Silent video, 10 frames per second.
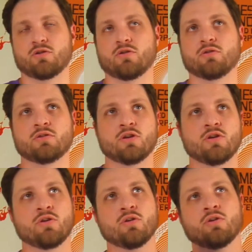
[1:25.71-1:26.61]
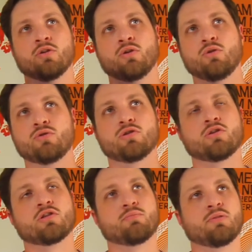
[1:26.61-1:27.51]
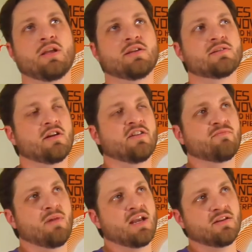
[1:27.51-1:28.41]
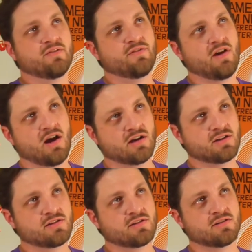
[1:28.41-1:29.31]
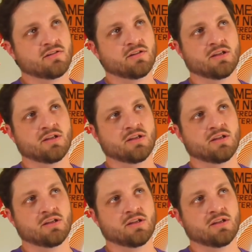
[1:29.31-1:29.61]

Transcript: girl who took the place of Megan Fox.